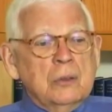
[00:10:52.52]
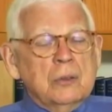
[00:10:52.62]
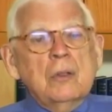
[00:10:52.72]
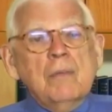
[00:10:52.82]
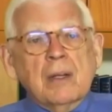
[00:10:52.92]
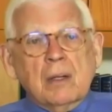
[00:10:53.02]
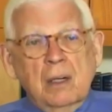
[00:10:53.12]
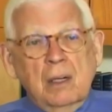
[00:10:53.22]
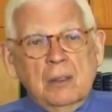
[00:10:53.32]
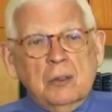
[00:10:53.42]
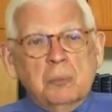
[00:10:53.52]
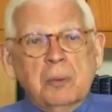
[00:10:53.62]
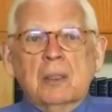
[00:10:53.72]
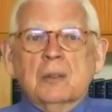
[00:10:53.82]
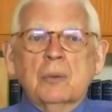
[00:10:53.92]
serve the cause
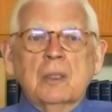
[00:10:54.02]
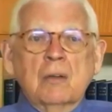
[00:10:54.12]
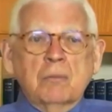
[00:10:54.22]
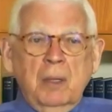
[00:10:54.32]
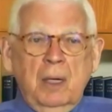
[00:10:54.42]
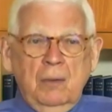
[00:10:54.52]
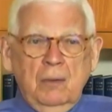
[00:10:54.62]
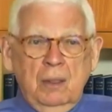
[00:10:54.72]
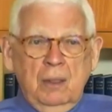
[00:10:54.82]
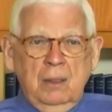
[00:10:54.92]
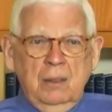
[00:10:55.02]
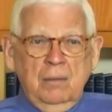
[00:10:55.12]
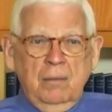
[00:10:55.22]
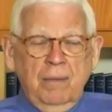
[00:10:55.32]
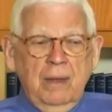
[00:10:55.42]
because we love Baha'u'llah.
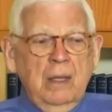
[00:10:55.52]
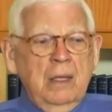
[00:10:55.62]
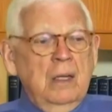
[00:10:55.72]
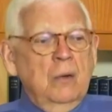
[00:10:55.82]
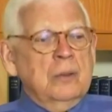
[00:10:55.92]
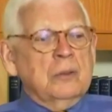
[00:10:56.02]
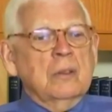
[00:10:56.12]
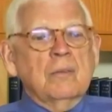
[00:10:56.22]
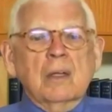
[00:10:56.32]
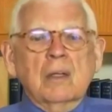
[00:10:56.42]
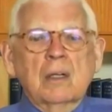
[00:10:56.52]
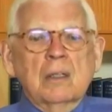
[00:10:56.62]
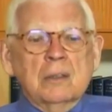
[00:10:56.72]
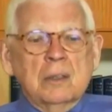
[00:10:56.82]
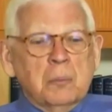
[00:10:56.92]
We serve the
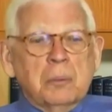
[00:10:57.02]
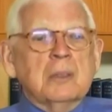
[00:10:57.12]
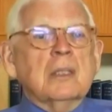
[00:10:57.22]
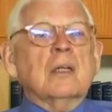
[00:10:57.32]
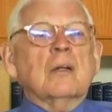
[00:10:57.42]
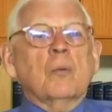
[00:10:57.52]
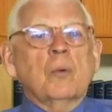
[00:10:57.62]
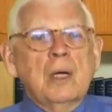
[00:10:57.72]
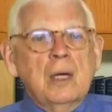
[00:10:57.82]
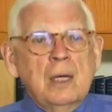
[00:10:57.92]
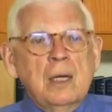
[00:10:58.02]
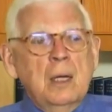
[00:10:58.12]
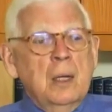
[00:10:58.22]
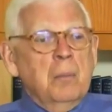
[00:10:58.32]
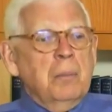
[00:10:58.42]
cause in a particular way
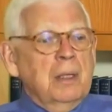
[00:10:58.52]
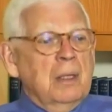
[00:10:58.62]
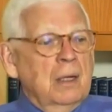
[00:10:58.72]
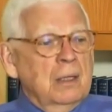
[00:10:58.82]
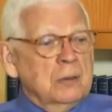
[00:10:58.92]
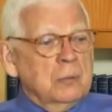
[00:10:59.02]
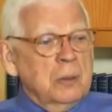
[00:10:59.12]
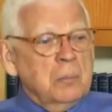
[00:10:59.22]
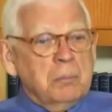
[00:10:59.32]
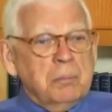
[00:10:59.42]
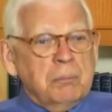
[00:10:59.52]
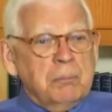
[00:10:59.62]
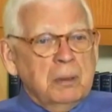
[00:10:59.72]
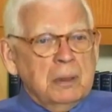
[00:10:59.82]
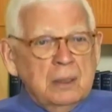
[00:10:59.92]
because we
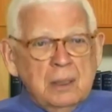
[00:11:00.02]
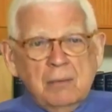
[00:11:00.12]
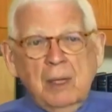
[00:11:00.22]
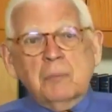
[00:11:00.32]
believe